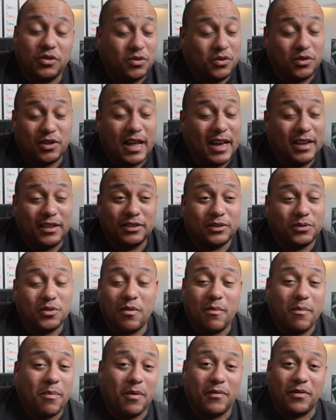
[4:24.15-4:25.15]
clients
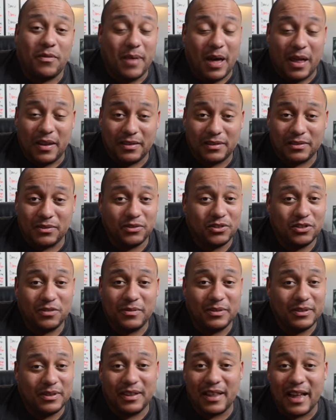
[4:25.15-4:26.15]
won't be bothered about this,
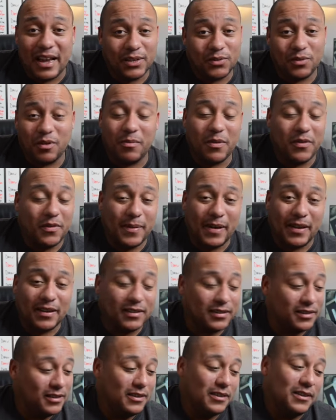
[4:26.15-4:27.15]
customers and clients won't be bothered about this,